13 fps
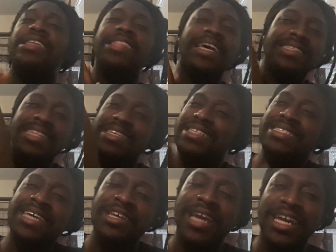
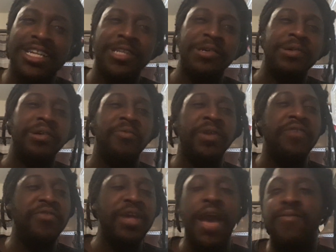That's how you got to do it.
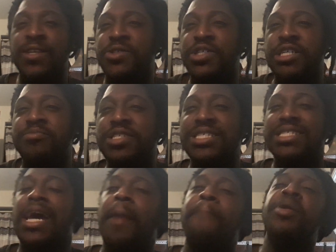Whenever you have a dream, you just
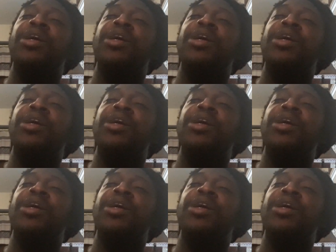got to